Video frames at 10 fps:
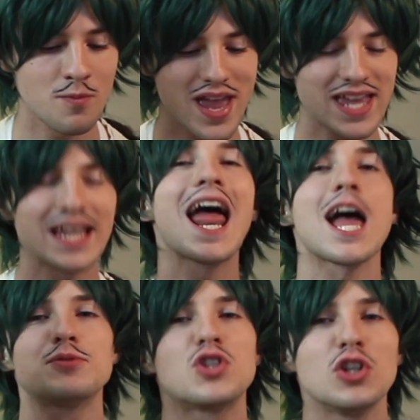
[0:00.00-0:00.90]
will make it
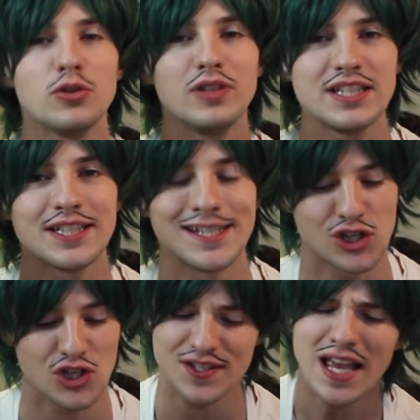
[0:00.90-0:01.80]
absolutely
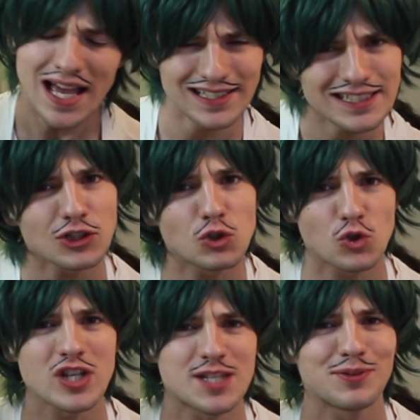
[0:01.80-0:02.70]
delicious, a little
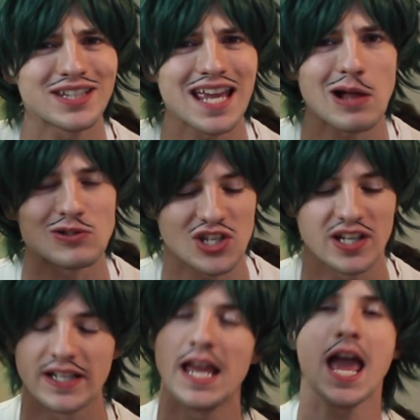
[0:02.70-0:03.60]
crisp on the
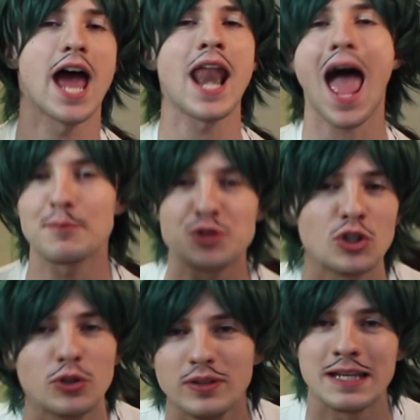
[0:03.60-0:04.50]
outside, and
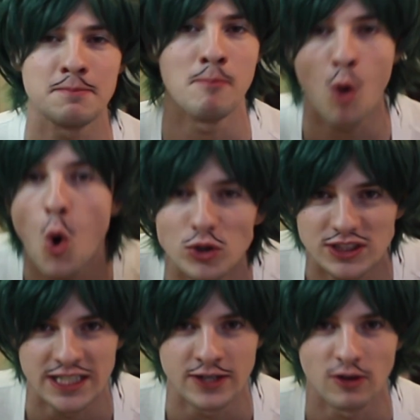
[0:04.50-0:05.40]
absolutely
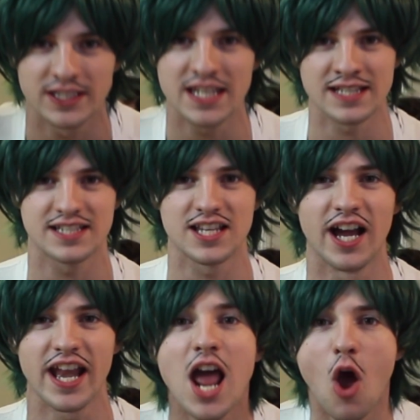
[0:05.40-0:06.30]
molten on the
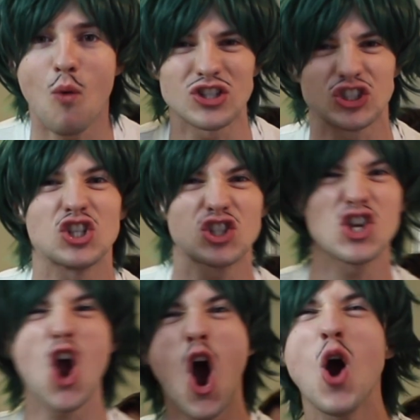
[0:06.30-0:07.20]
inside, which is
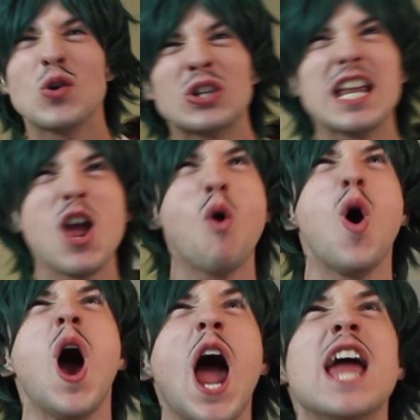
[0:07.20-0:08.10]
the only
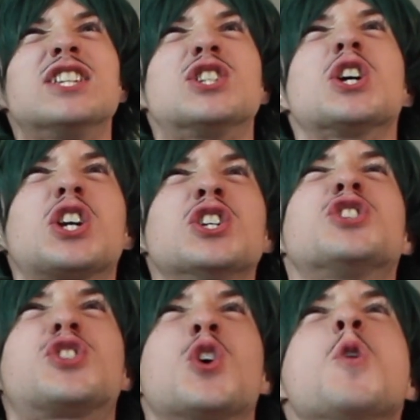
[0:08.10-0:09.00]
way to
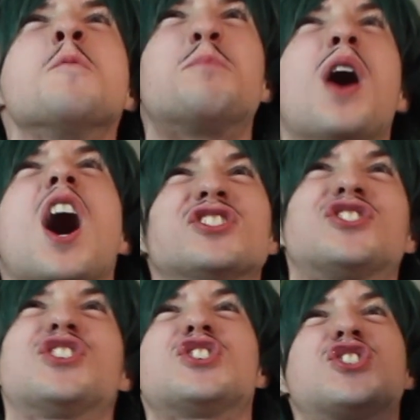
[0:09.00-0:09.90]
consume
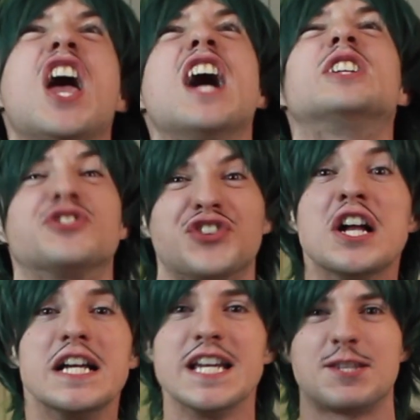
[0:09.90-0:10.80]
pasta shells,
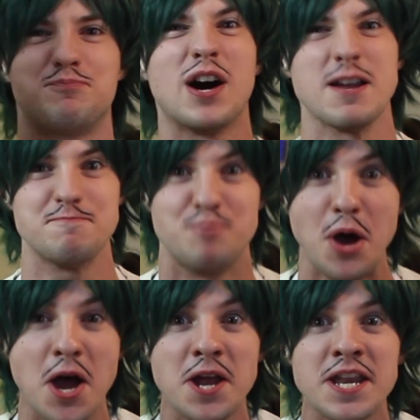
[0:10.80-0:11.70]
is by
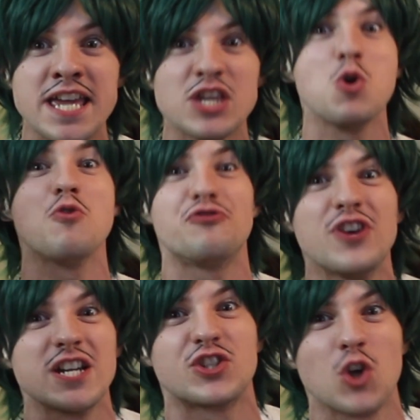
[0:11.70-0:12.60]
burning your
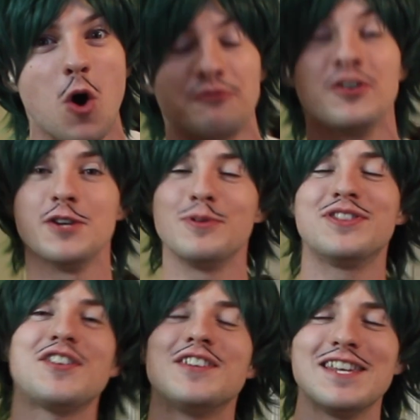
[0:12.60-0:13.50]
face off
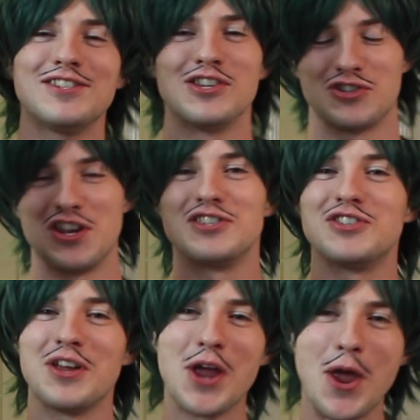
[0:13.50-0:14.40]
with the
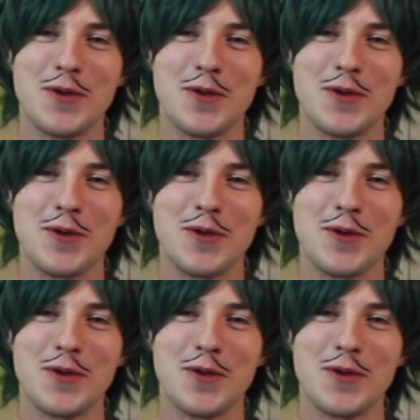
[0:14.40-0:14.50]
deliciousness.